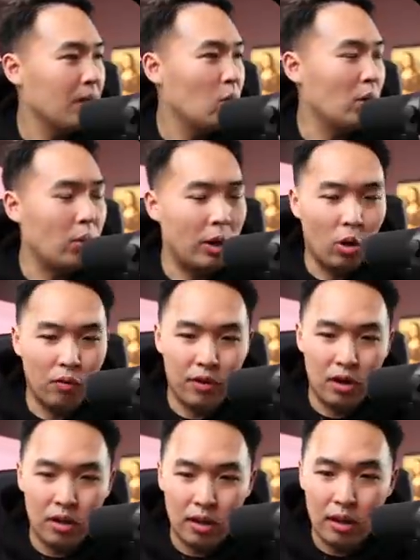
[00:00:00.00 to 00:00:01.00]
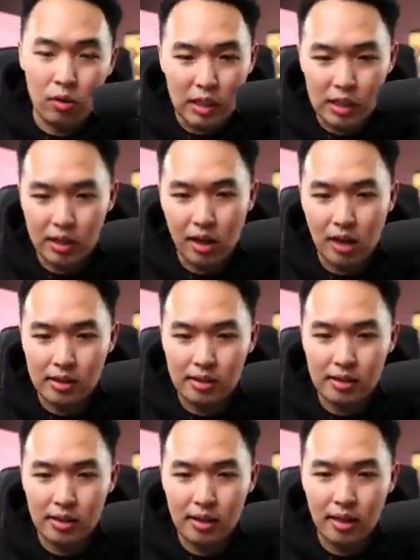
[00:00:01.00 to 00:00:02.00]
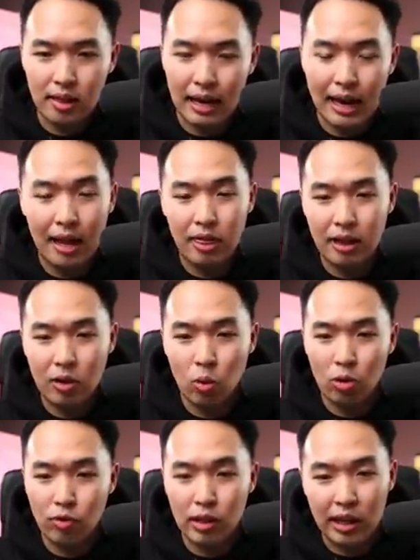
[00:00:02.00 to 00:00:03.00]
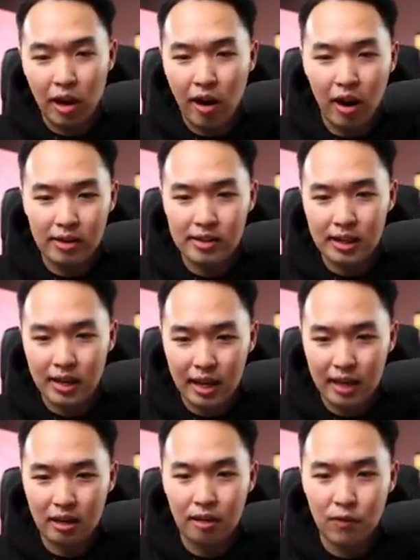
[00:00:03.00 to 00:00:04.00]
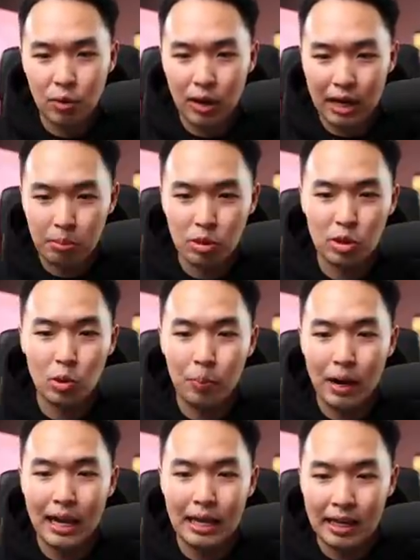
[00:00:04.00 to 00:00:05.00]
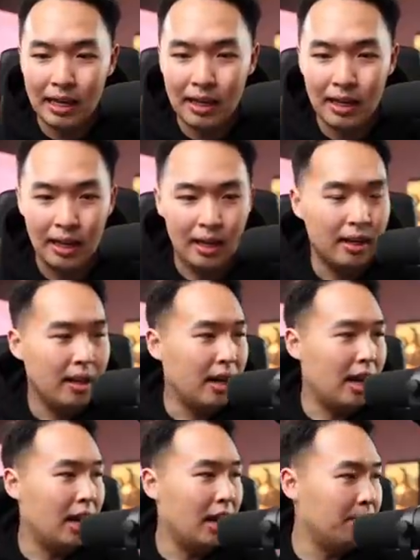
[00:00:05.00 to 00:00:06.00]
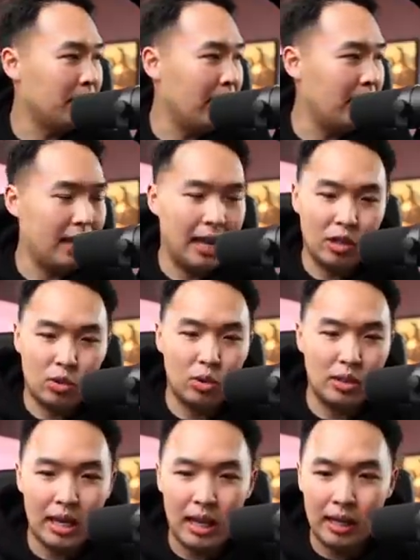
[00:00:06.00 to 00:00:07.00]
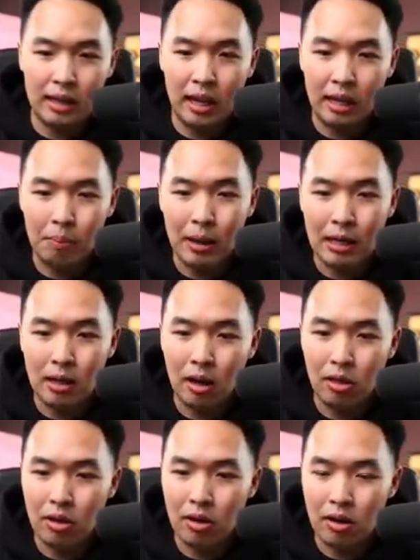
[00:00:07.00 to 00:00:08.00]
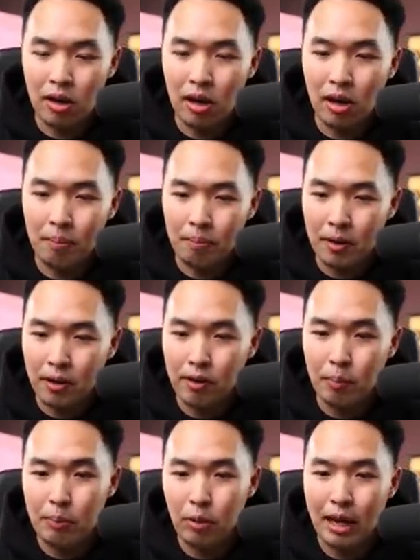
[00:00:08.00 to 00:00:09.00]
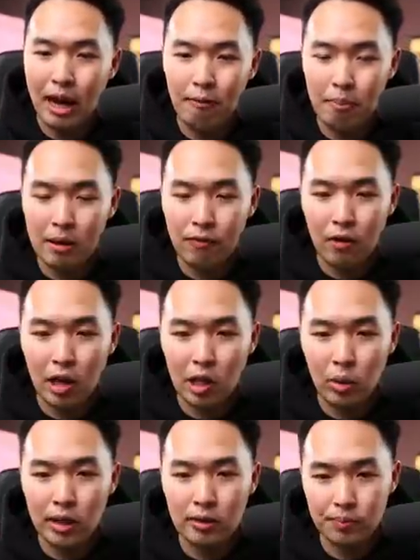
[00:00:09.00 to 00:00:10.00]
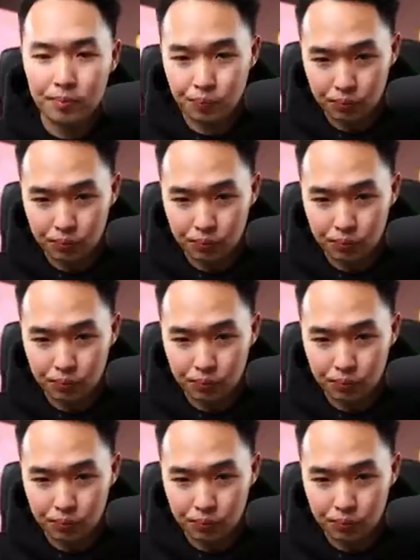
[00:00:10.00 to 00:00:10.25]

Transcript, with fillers: we went over the three stocks that I think were really hot today. If you were able to buy in, um, like Andrew said, and like many other um, of the people that I've been following.